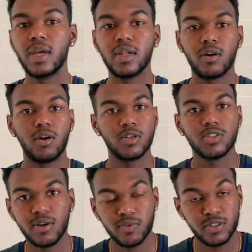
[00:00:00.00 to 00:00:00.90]
getting a hard
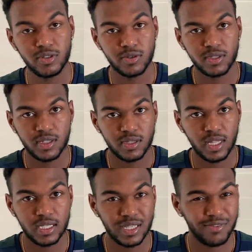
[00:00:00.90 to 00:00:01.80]
drive when you're doing
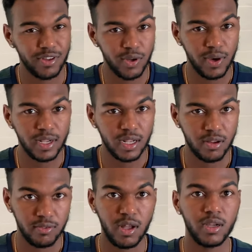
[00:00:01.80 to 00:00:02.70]
things like video editing
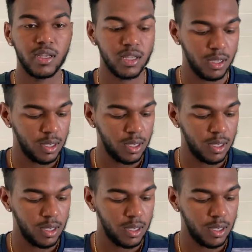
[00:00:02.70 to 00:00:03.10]
and vlogging,